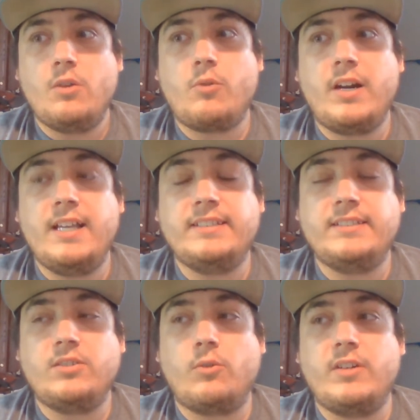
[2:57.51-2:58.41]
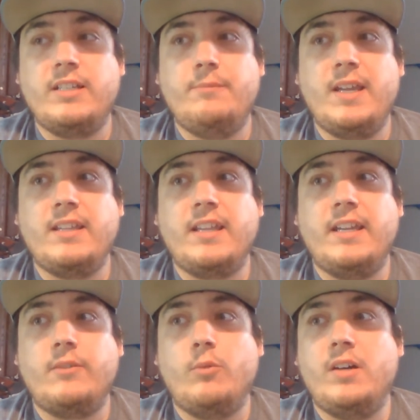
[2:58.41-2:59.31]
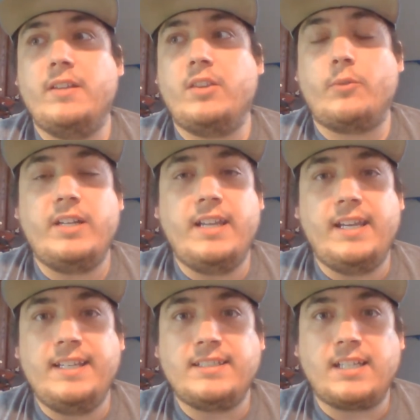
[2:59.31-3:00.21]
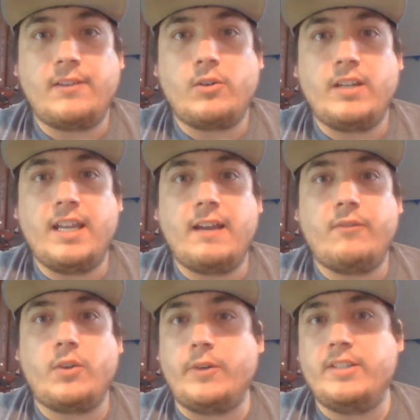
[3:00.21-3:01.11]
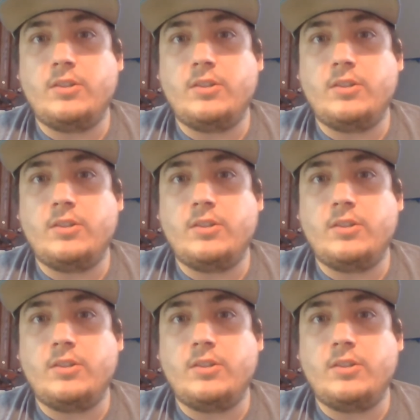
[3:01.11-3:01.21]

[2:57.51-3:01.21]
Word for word: whereas it's already been like what three days, and I already have three